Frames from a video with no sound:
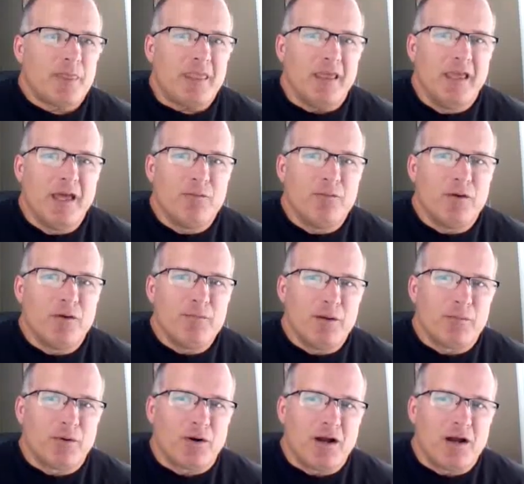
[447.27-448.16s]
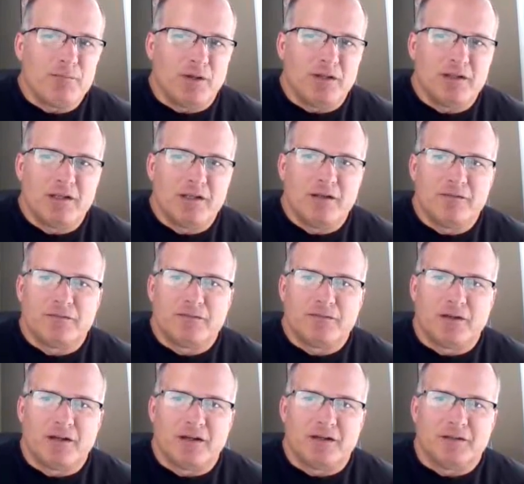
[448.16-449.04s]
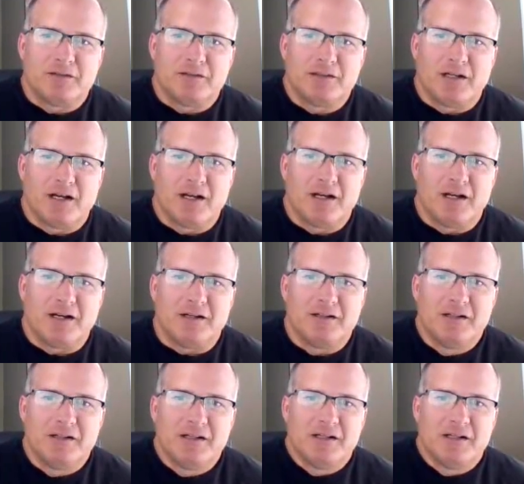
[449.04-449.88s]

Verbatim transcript: and remember i believe uh, uh,